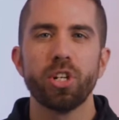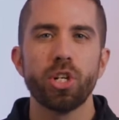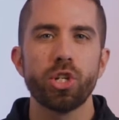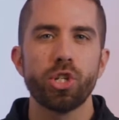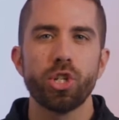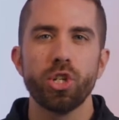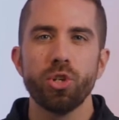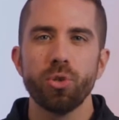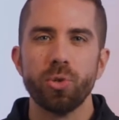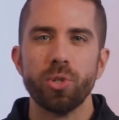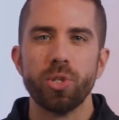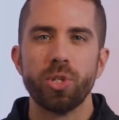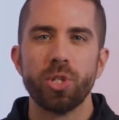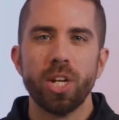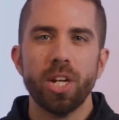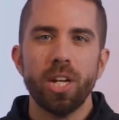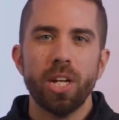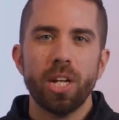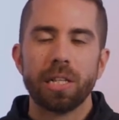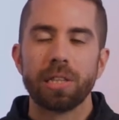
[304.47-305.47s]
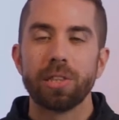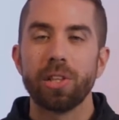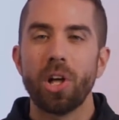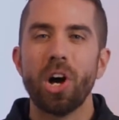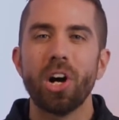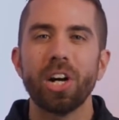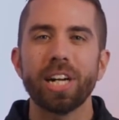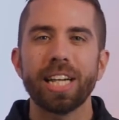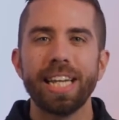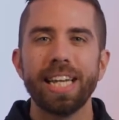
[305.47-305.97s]
in their shoes.
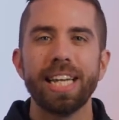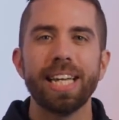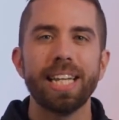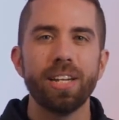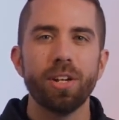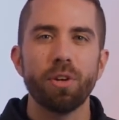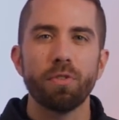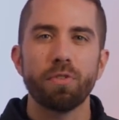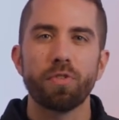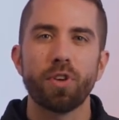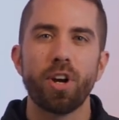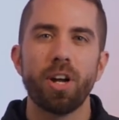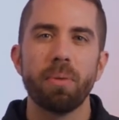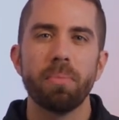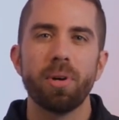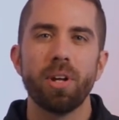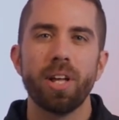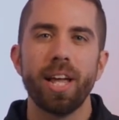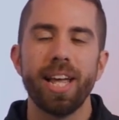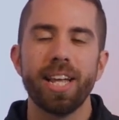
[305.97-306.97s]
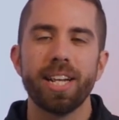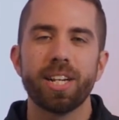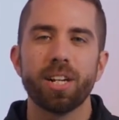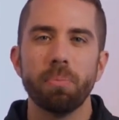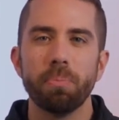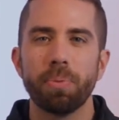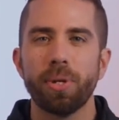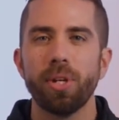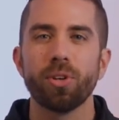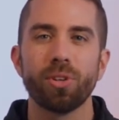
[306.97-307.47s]
Log in from a
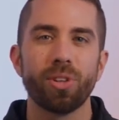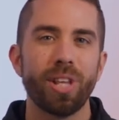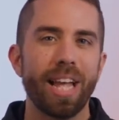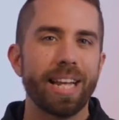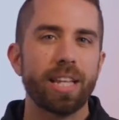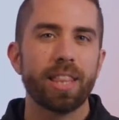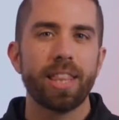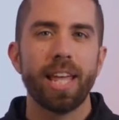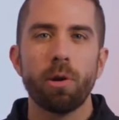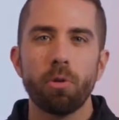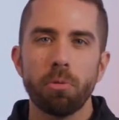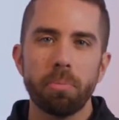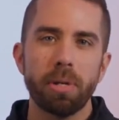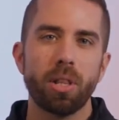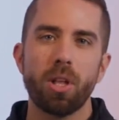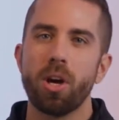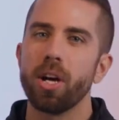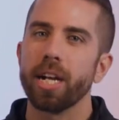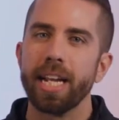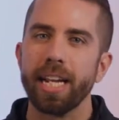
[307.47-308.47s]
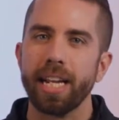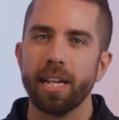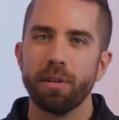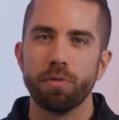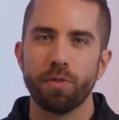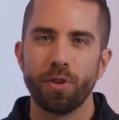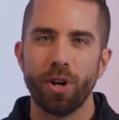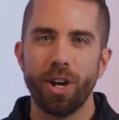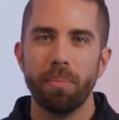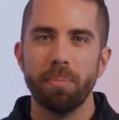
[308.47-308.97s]
computer like they would be logging
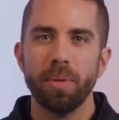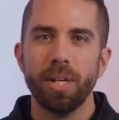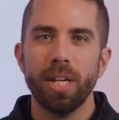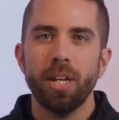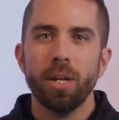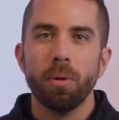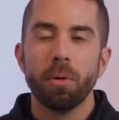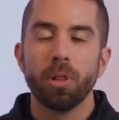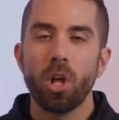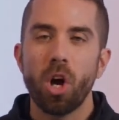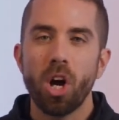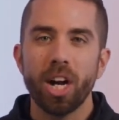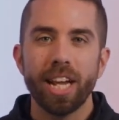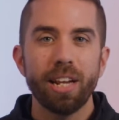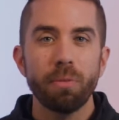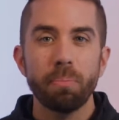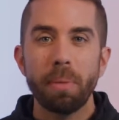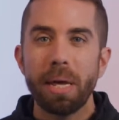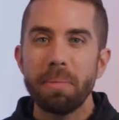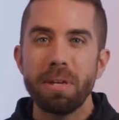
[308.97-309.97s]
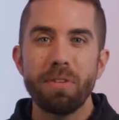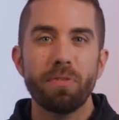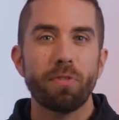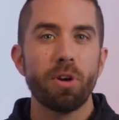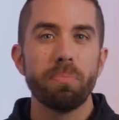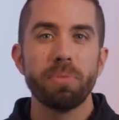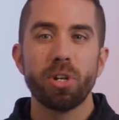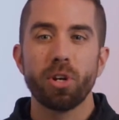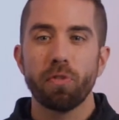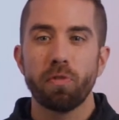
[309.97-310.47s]
in from. Log in maybe
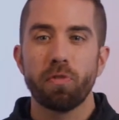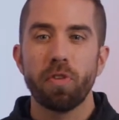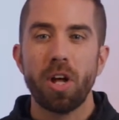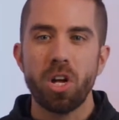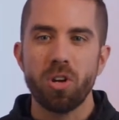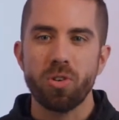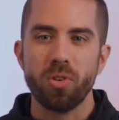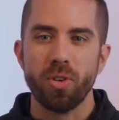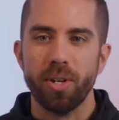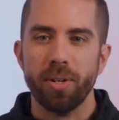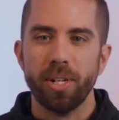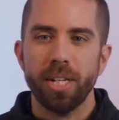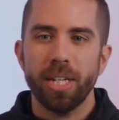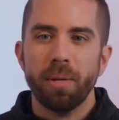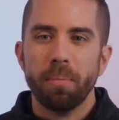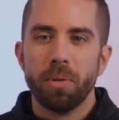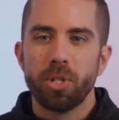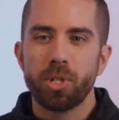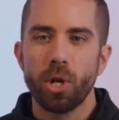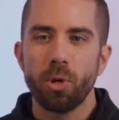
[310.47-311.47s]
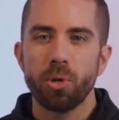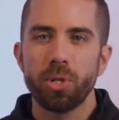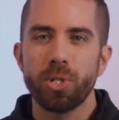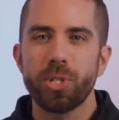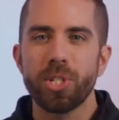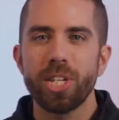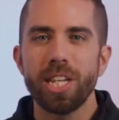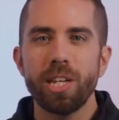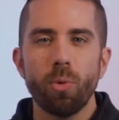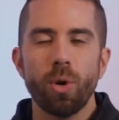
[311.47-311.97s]
from your phone. So
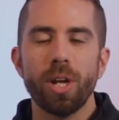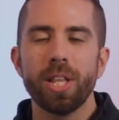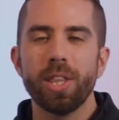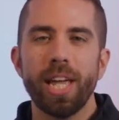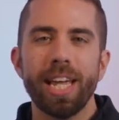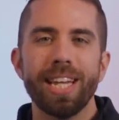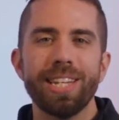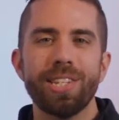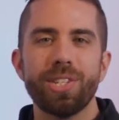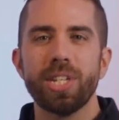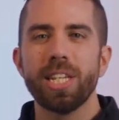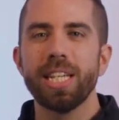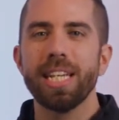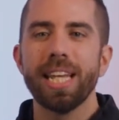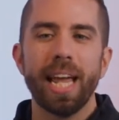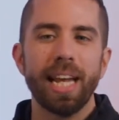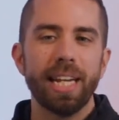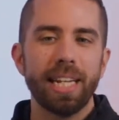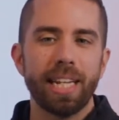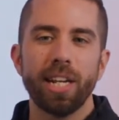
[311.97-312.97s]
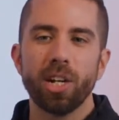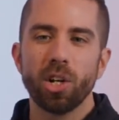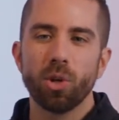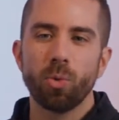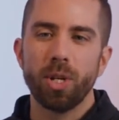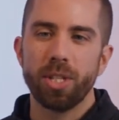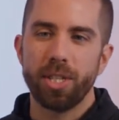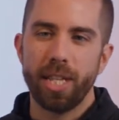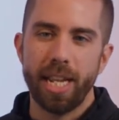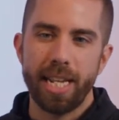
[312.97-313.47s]
see what they see and hear
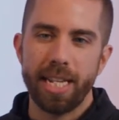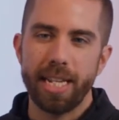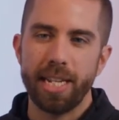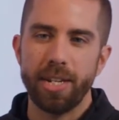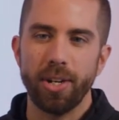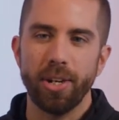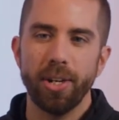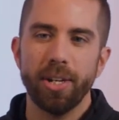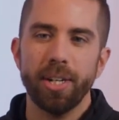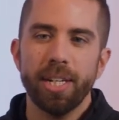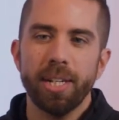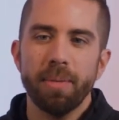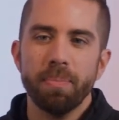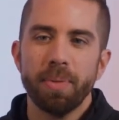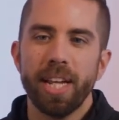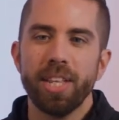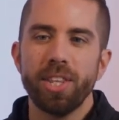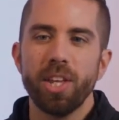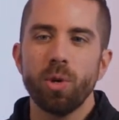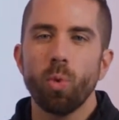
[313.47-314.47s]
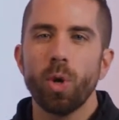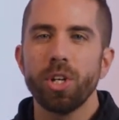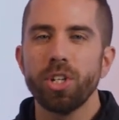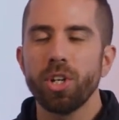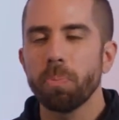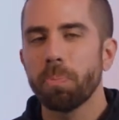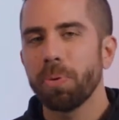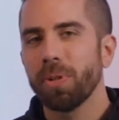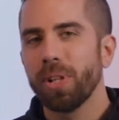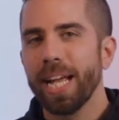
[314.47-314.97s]
what they hear. And then when
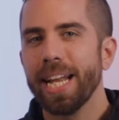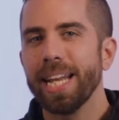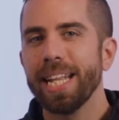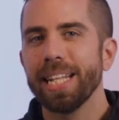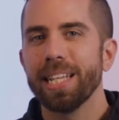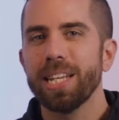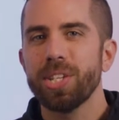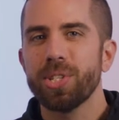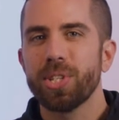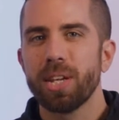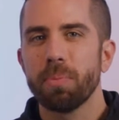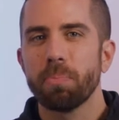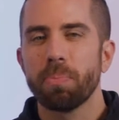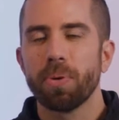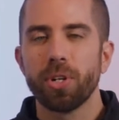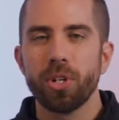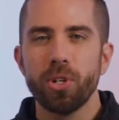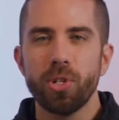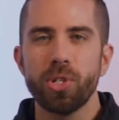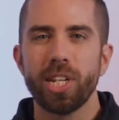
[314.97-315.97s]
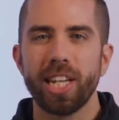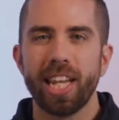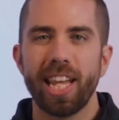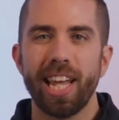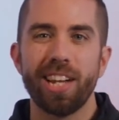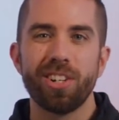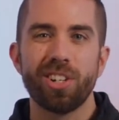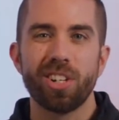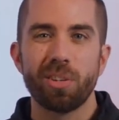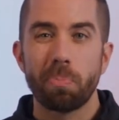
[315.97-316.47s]
you're planning this and producing
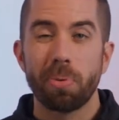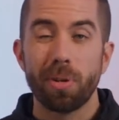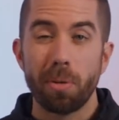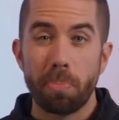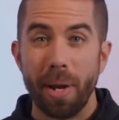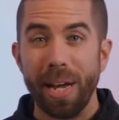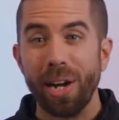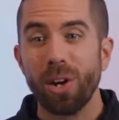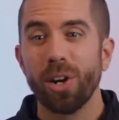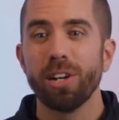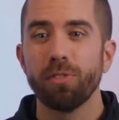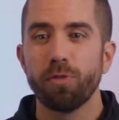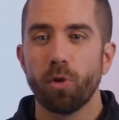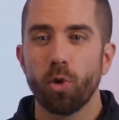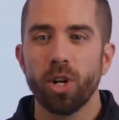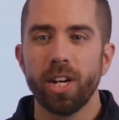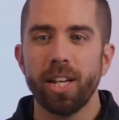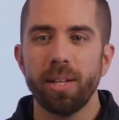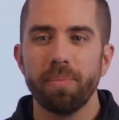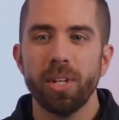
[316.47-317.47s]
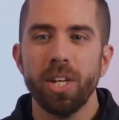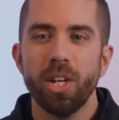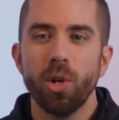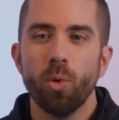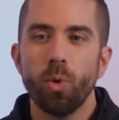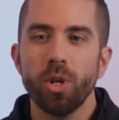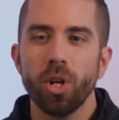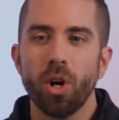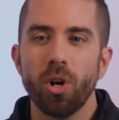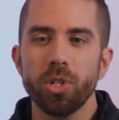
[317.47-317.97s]
it and you're preparing for it,
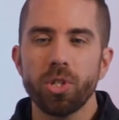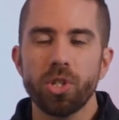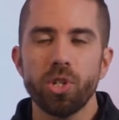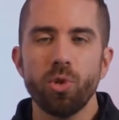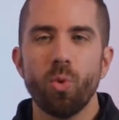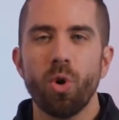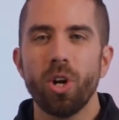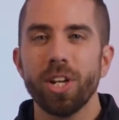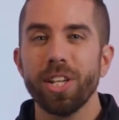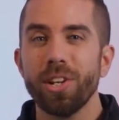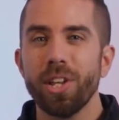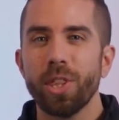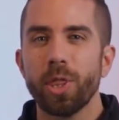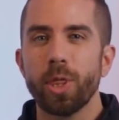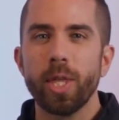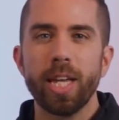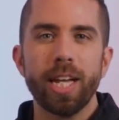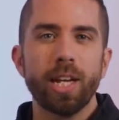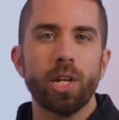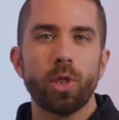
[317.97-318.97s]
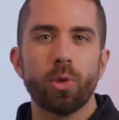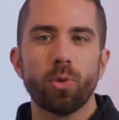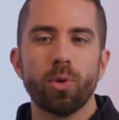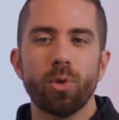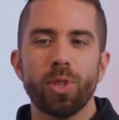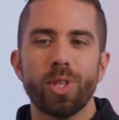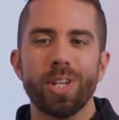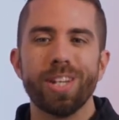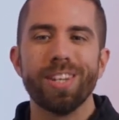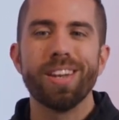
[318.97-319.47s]
we also want you to think
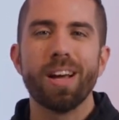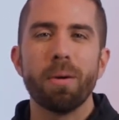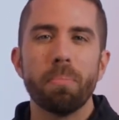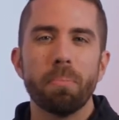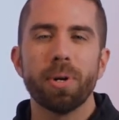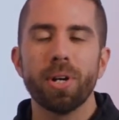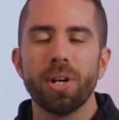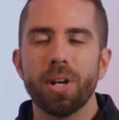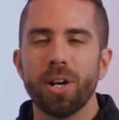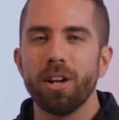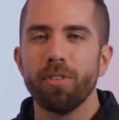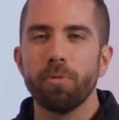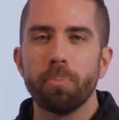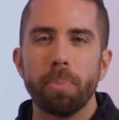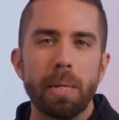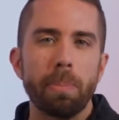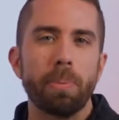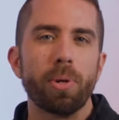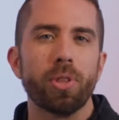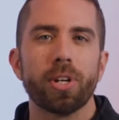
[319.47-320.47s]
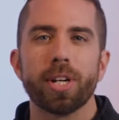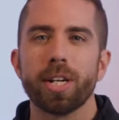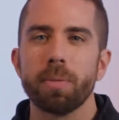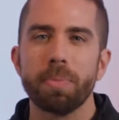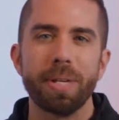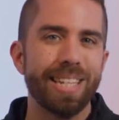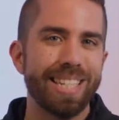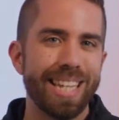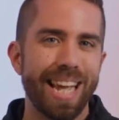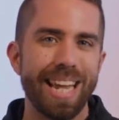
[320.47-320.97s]
through the number of people that are
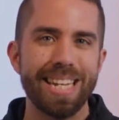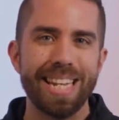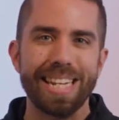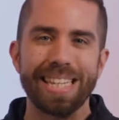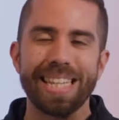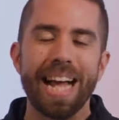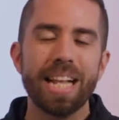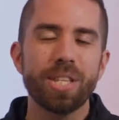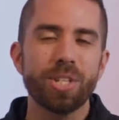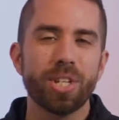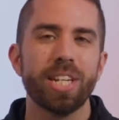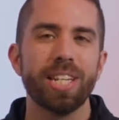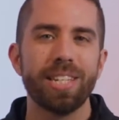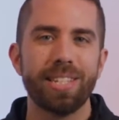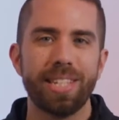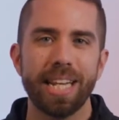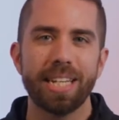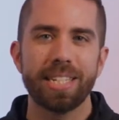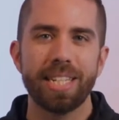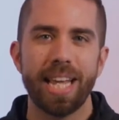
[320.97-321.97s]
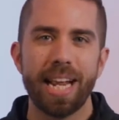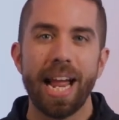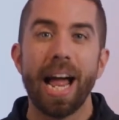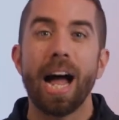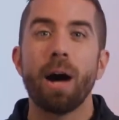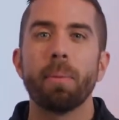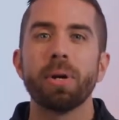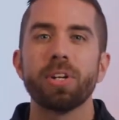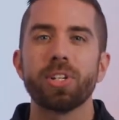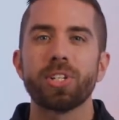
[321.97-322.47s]
going to be attending. That's going to dictate
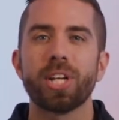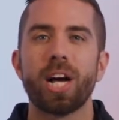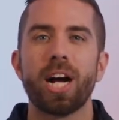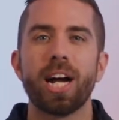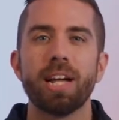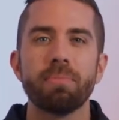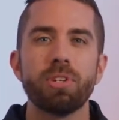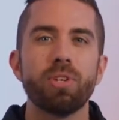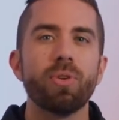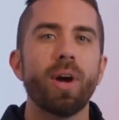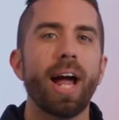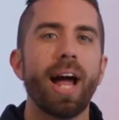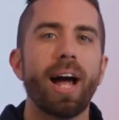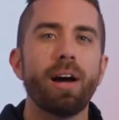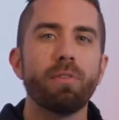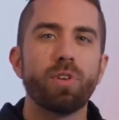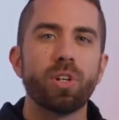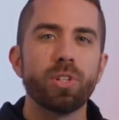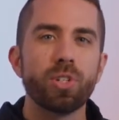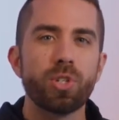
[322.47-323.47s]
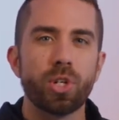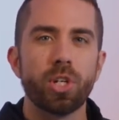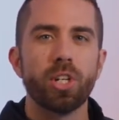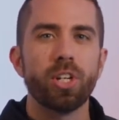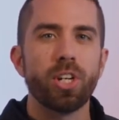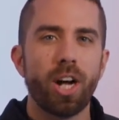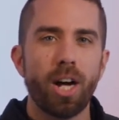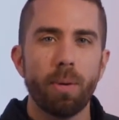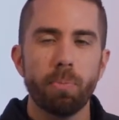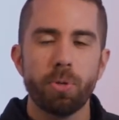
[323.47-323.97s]
how much time you have on
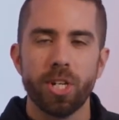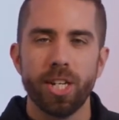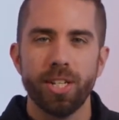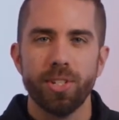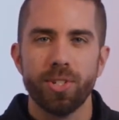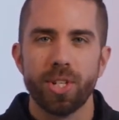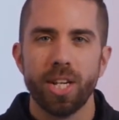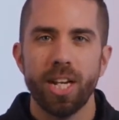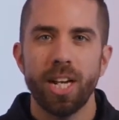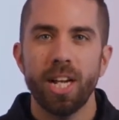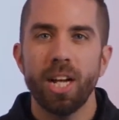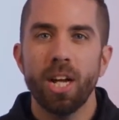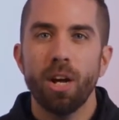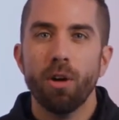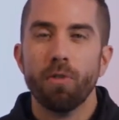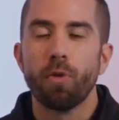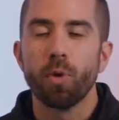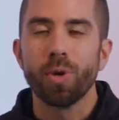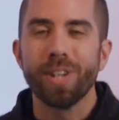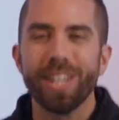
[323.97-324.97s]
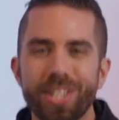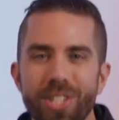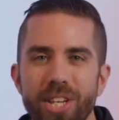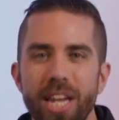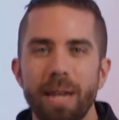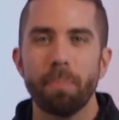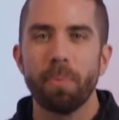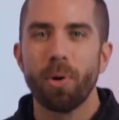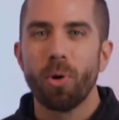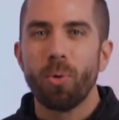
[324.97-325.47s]
certain options. For
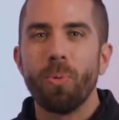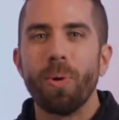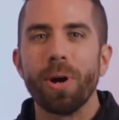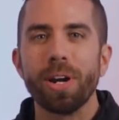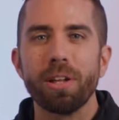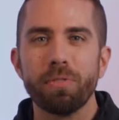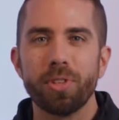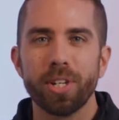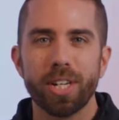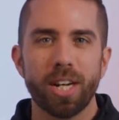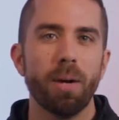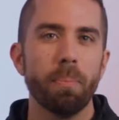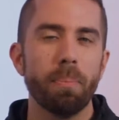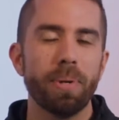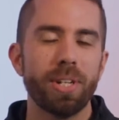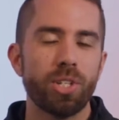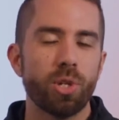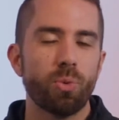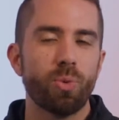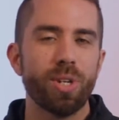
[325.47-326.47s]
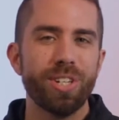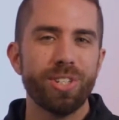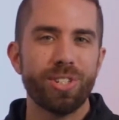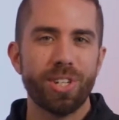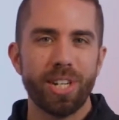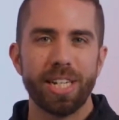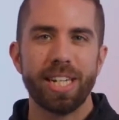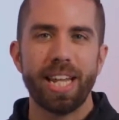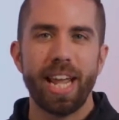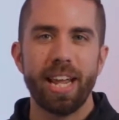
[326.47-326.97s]
example, one of the companies that we just
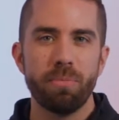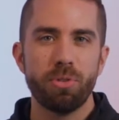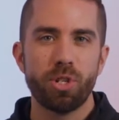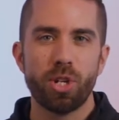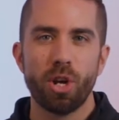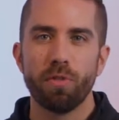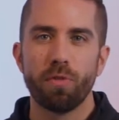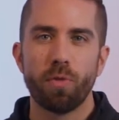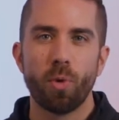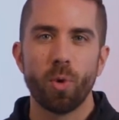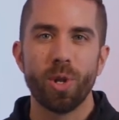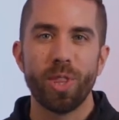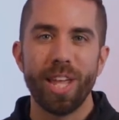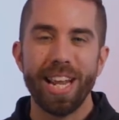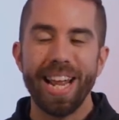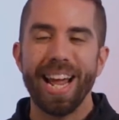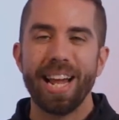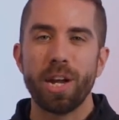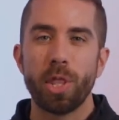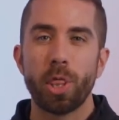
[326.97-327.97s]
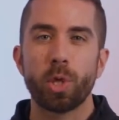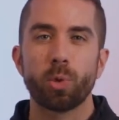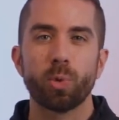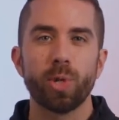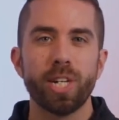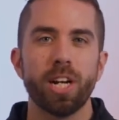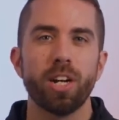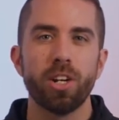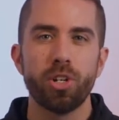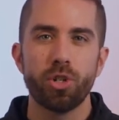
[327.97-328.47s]
did a game show for, they had
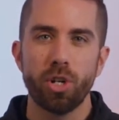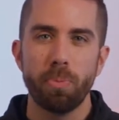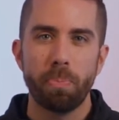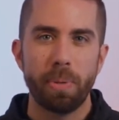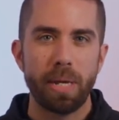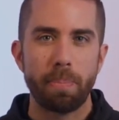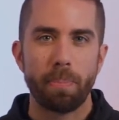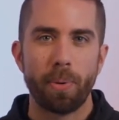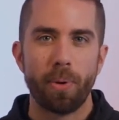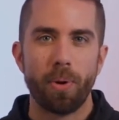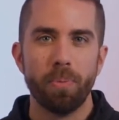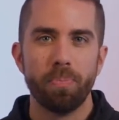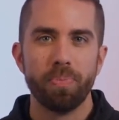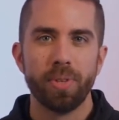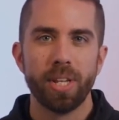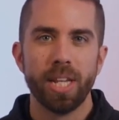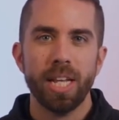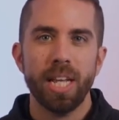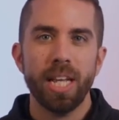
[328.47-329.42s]
300 people